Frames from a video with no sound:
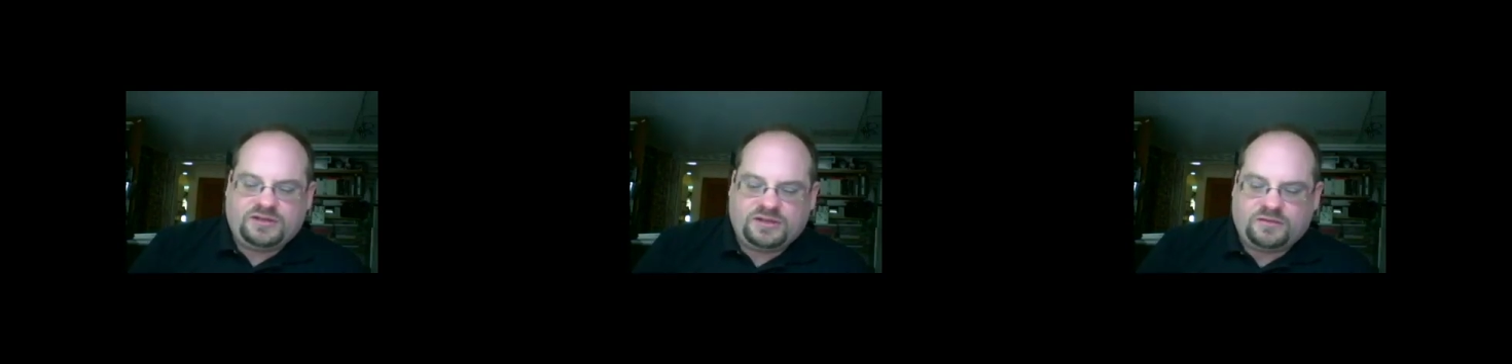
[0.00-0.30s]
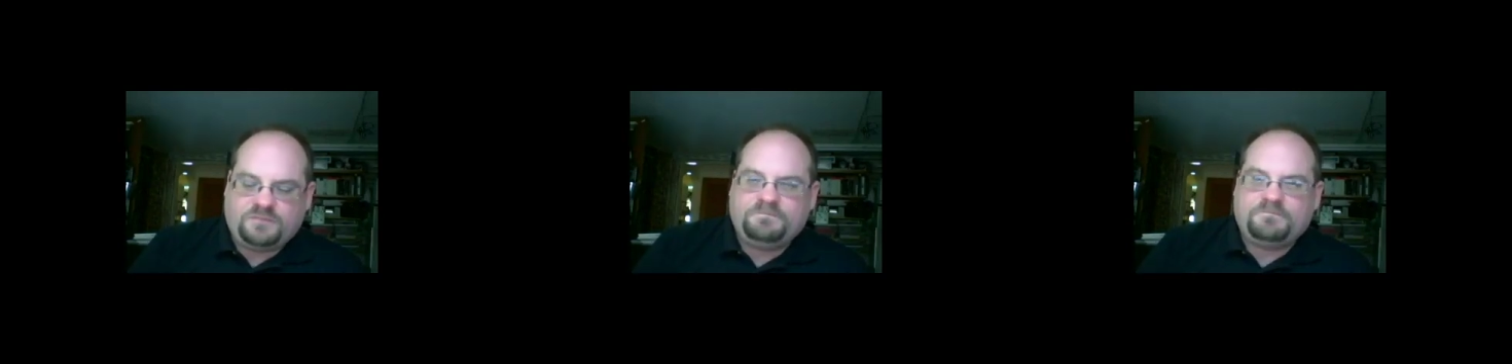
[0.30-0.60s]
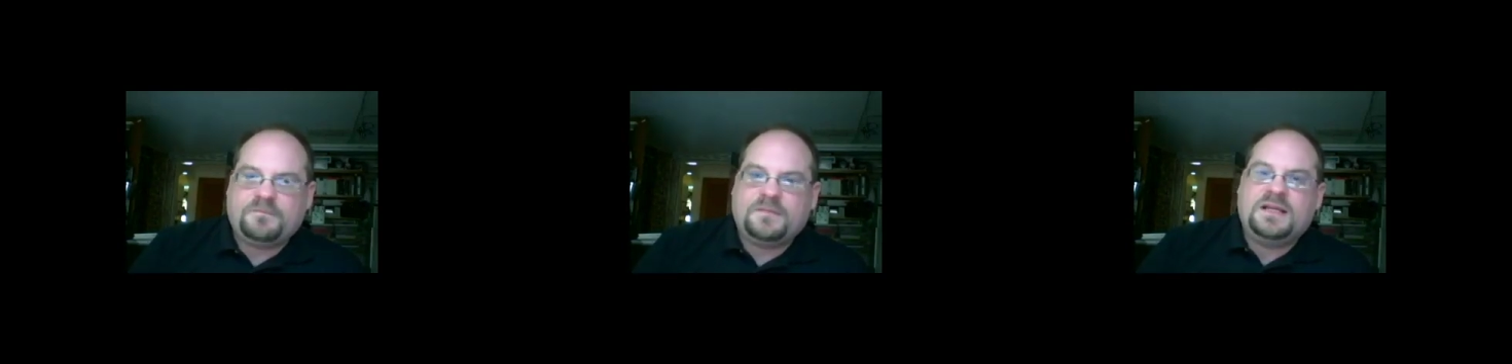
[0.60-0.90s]
So
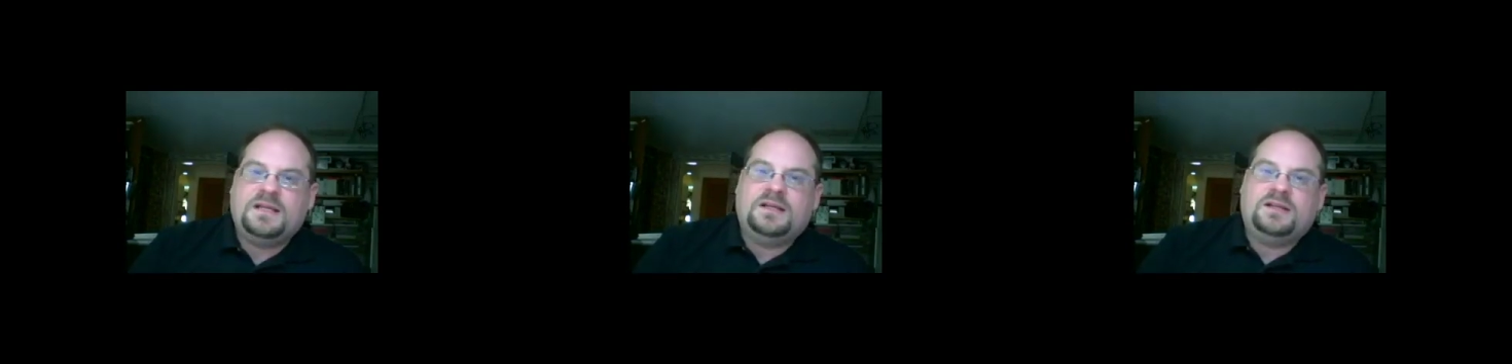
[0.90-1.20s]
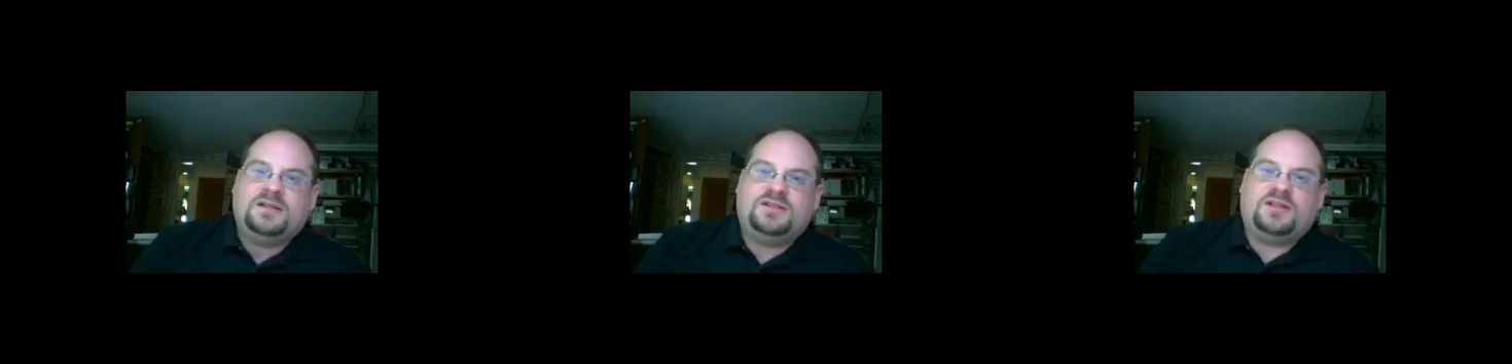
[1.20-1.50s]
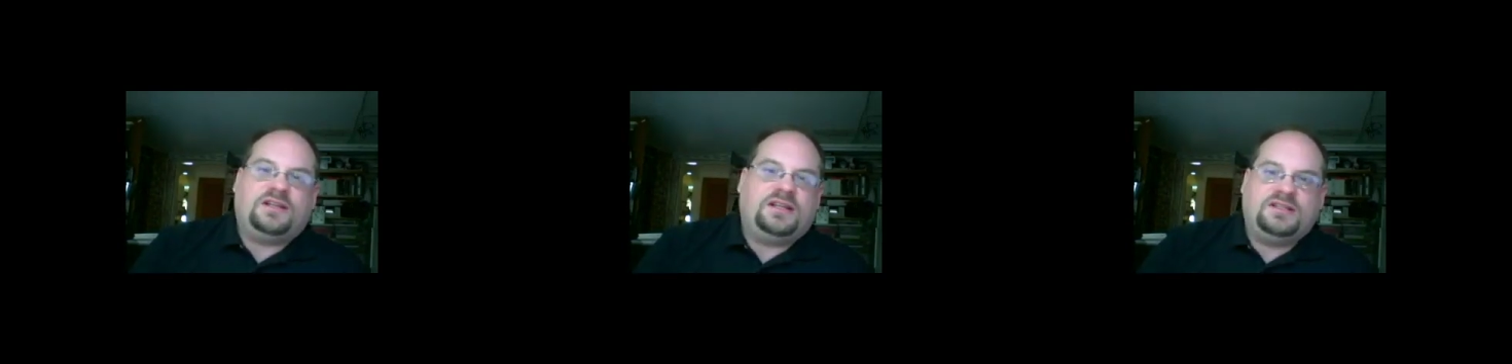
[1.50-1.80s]

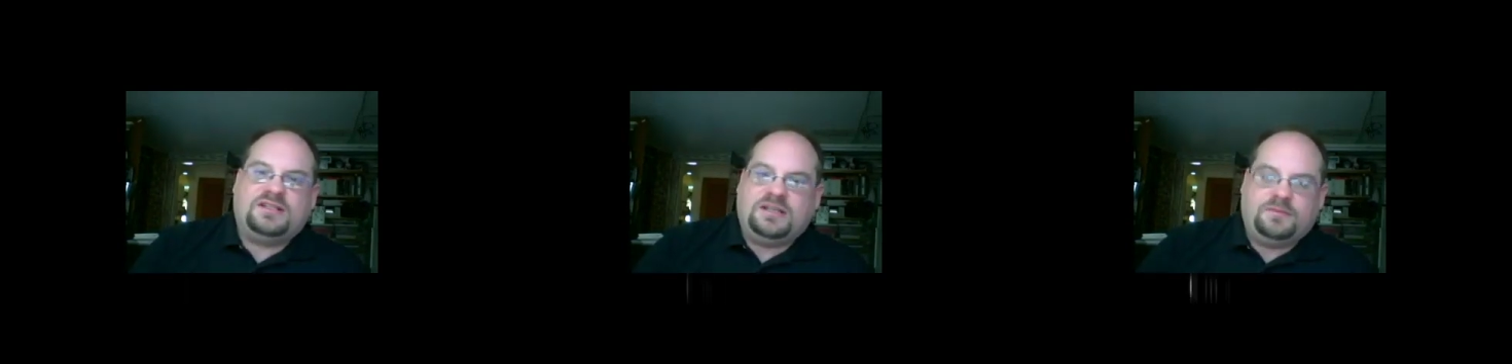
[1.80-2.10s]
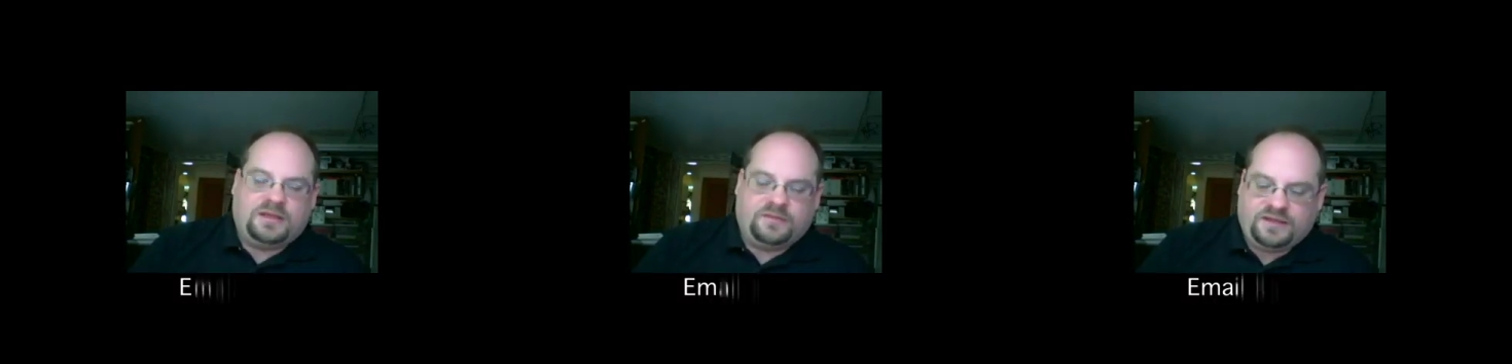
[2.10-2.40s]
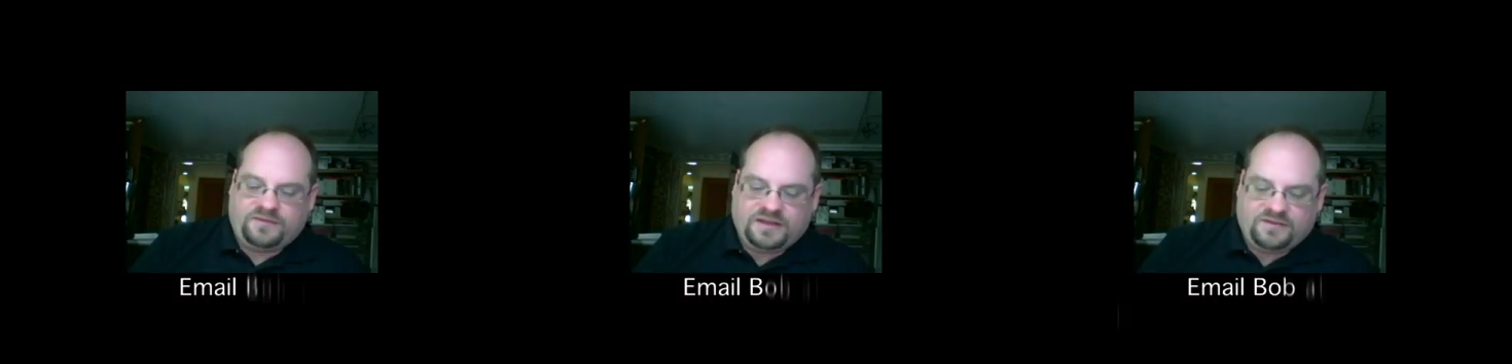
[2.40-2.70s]
certainly just email
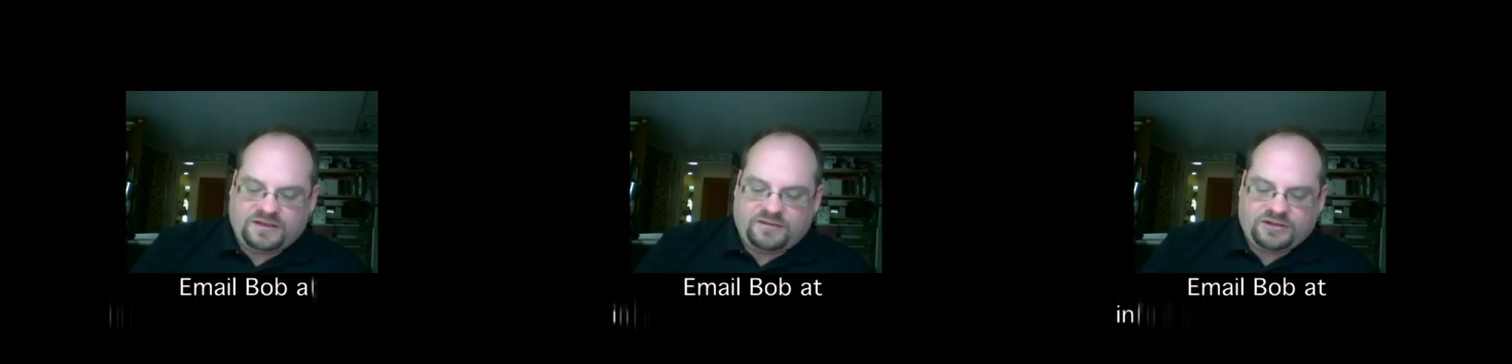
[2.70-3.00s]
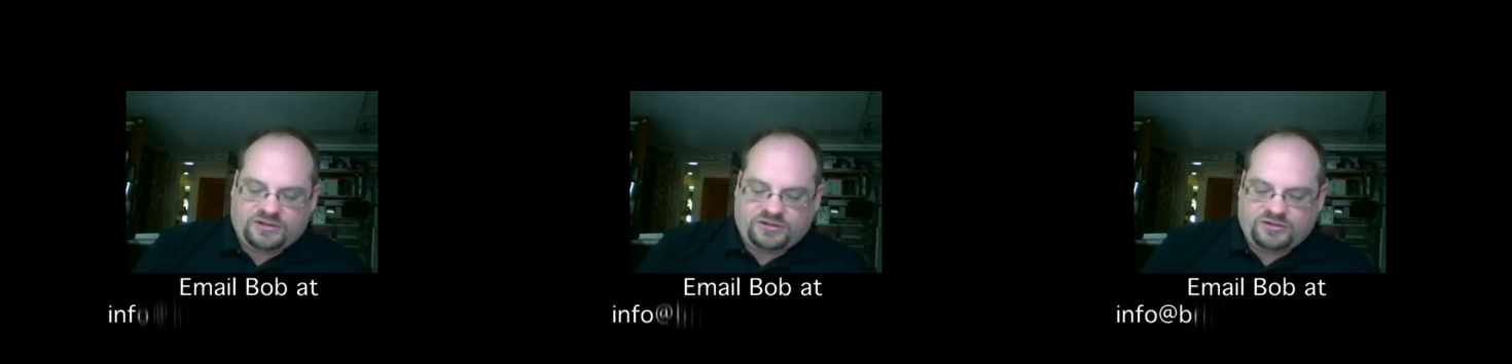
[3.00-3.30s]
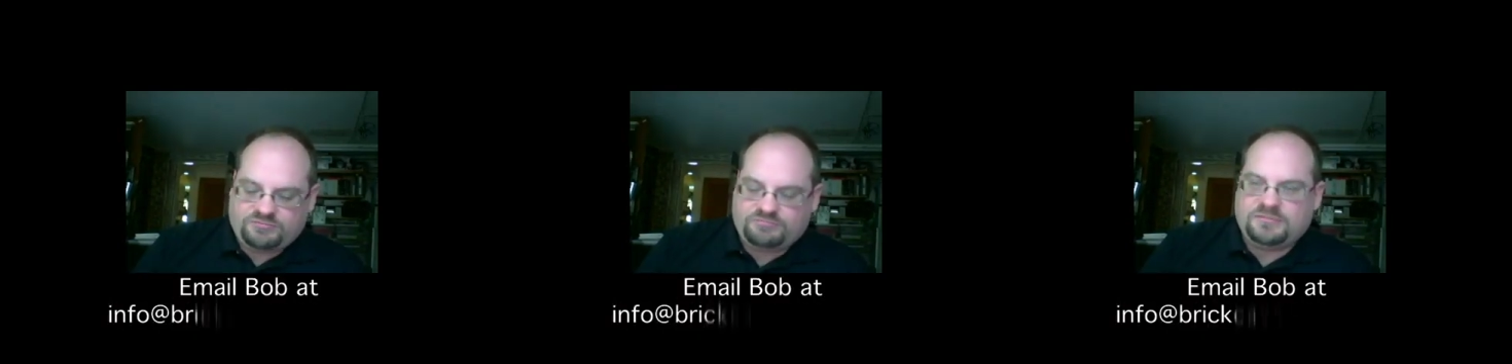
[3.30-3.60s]
me if you have any
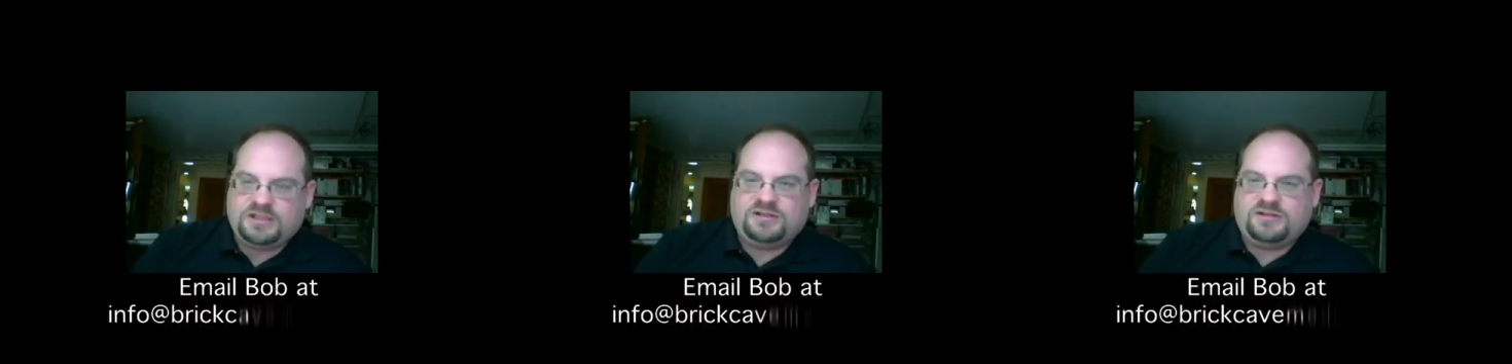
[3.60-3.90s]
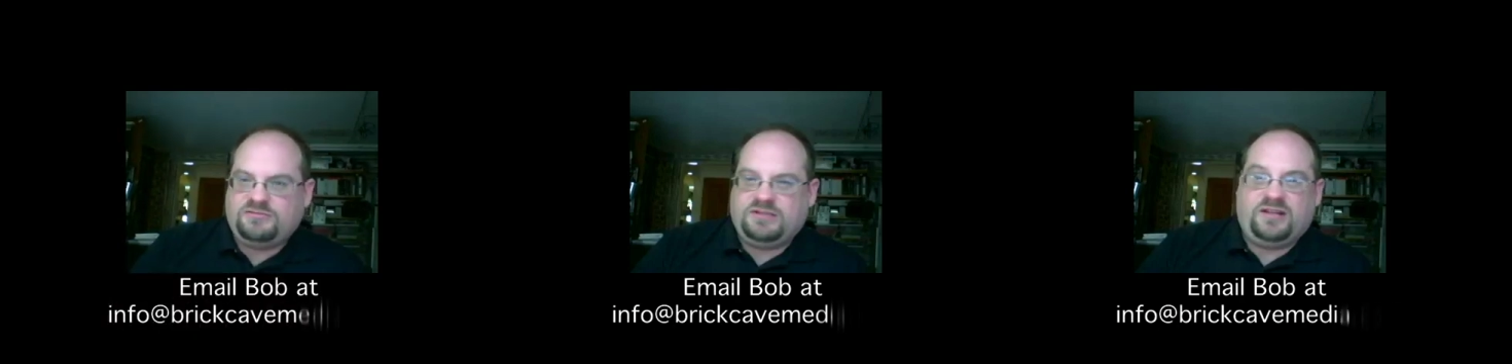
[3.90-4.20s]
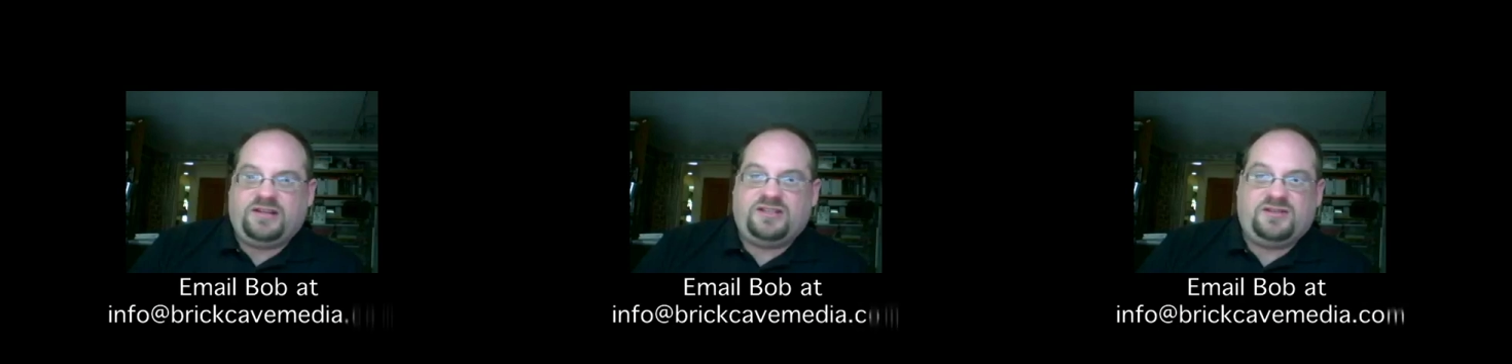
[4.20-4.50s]
questions, because, you
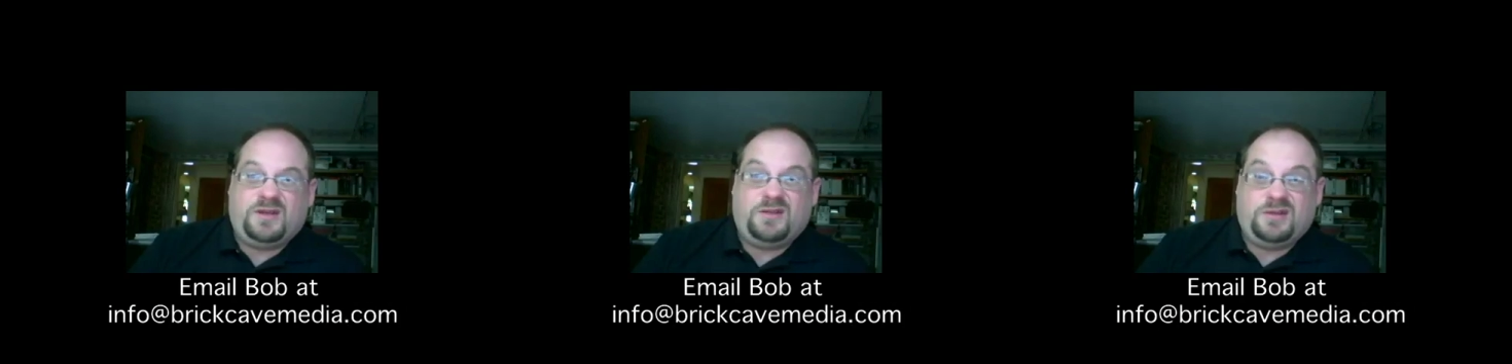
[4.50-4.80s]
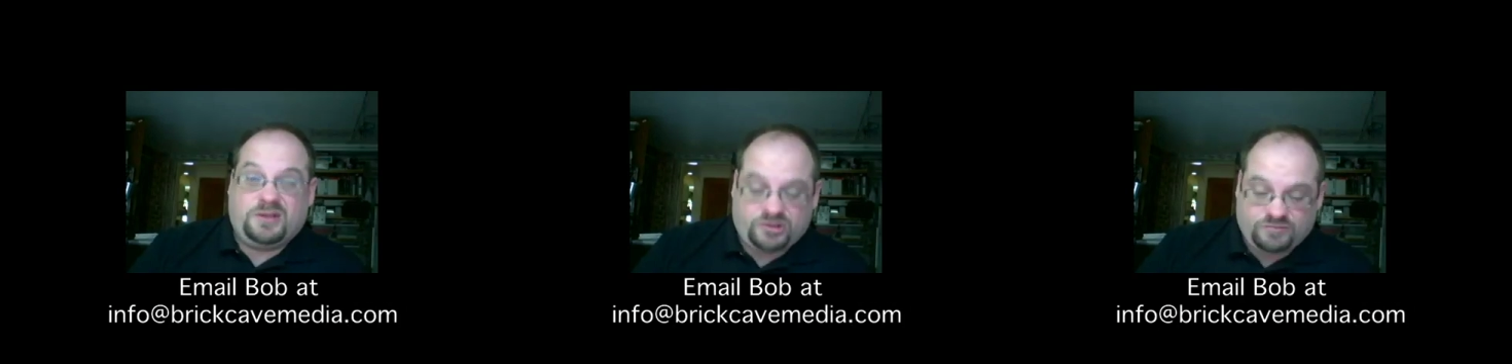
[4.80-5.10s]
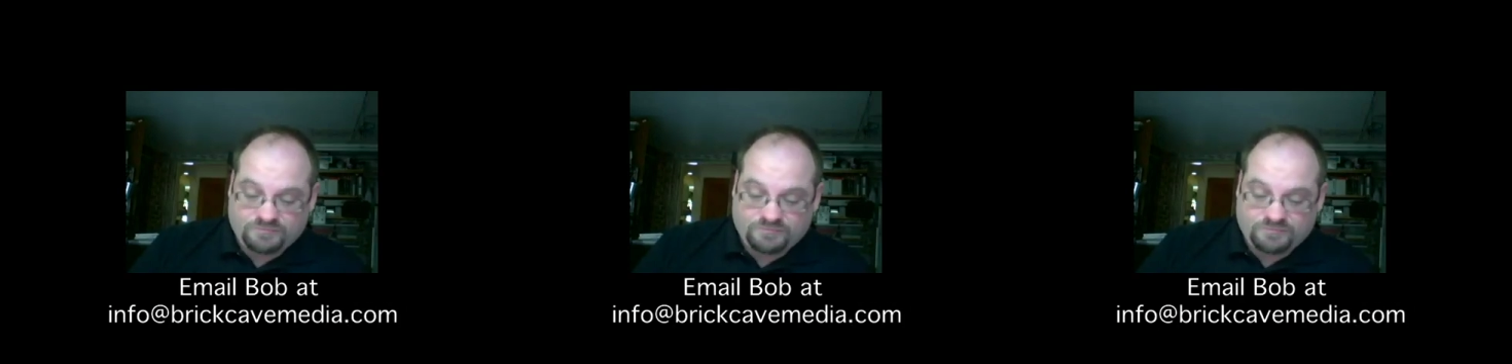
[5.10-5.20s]
know, that's the way it works.